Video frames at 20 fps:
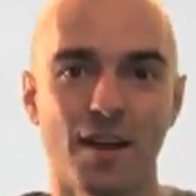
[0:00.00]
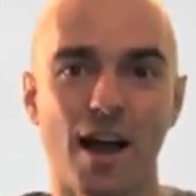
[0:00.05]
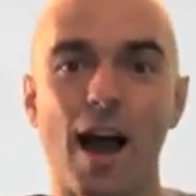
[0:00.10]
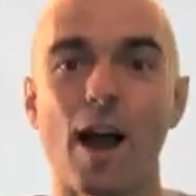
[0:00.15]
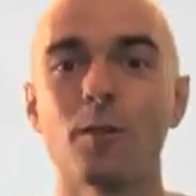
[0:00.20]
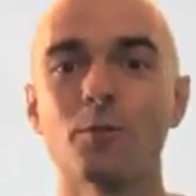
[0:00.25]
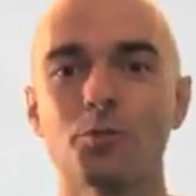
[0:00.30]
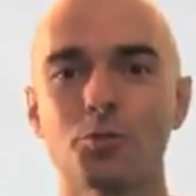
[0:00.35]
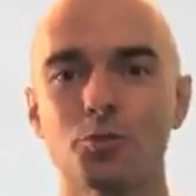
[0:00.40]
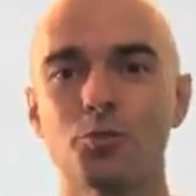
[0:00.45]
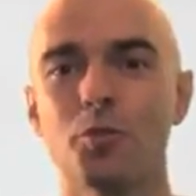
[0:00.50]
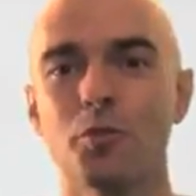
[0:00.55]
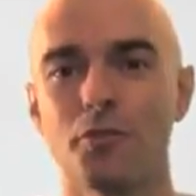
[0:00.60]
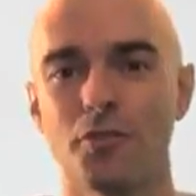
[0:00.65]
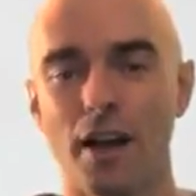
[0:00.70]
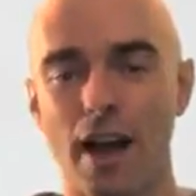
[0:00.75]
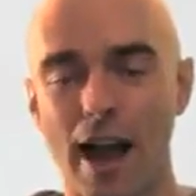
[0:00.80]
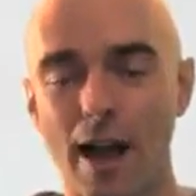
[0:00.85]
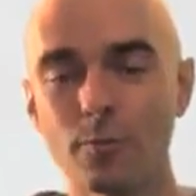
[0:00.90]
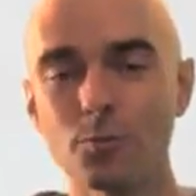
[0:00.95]
How true
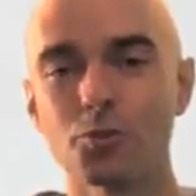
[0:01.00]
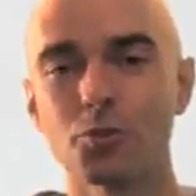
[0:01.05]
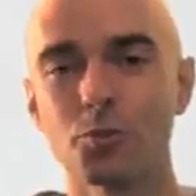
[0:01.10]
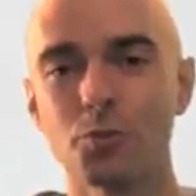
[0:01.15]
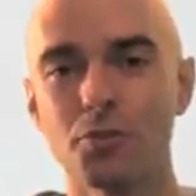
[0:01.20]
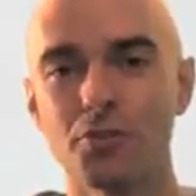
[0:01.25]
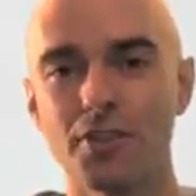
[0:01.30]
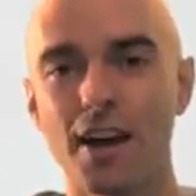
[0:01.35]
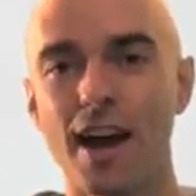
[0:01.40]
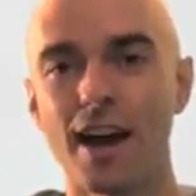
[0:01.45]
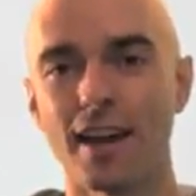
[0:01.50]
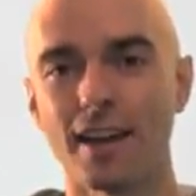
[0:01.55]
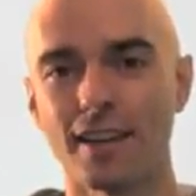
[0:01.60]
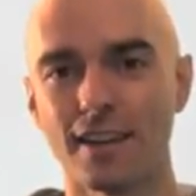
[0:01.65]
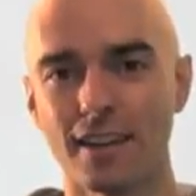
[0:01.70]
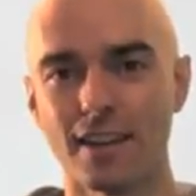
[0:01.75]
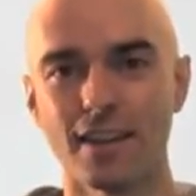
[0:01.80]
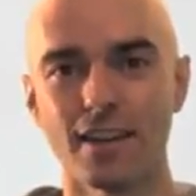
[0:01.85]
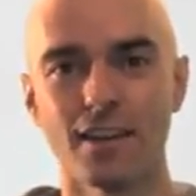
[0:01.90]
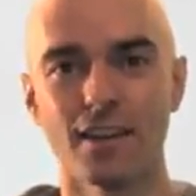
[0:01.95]
is
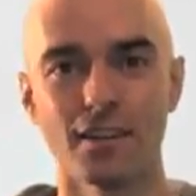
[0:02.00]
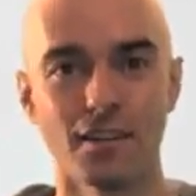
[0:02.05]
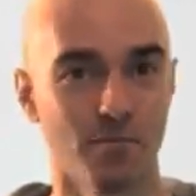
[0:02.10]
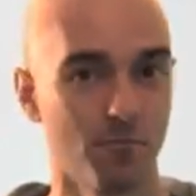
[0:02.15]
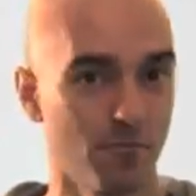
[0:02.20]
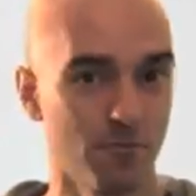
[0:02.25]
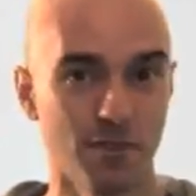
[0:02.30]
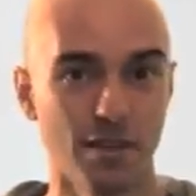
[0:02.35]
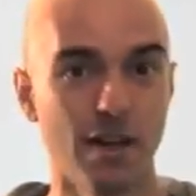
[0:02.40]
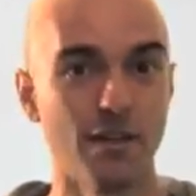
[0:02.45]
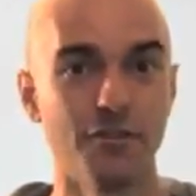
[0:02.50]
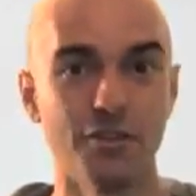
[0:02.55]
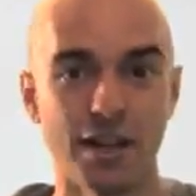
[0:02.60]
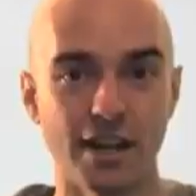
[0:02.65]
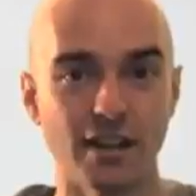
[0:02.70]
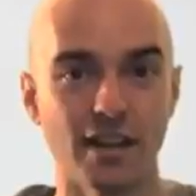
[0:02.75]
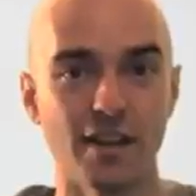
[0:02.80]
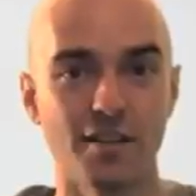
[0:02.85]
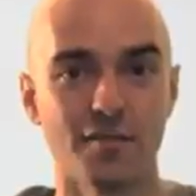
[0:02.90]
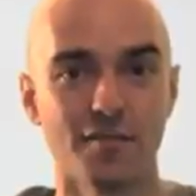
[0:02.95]
that in
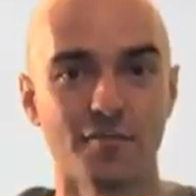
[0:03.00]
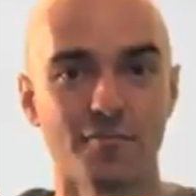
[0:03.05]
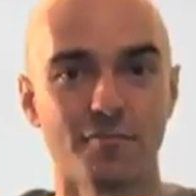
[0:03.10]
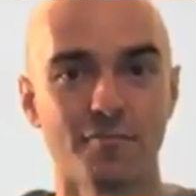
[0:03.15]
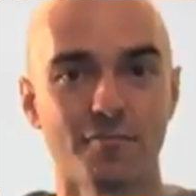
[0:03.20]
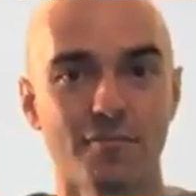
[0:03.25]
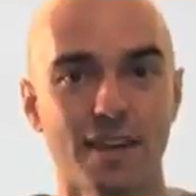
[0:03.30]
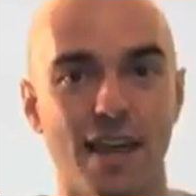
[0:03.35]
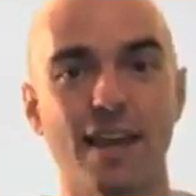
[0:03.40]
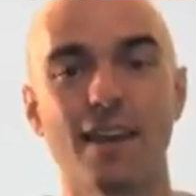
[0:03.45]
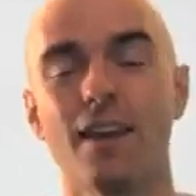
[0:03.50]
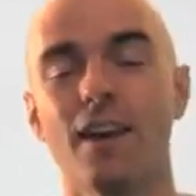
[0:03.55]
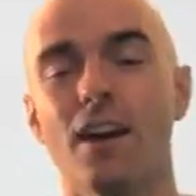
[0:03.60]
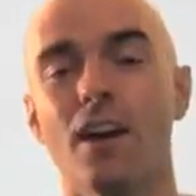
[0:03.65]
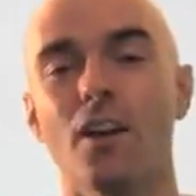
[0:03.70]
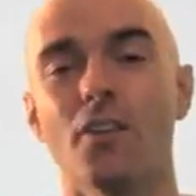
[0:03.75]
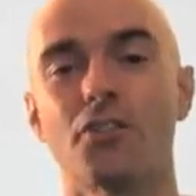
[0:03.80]
everyday life? Okay?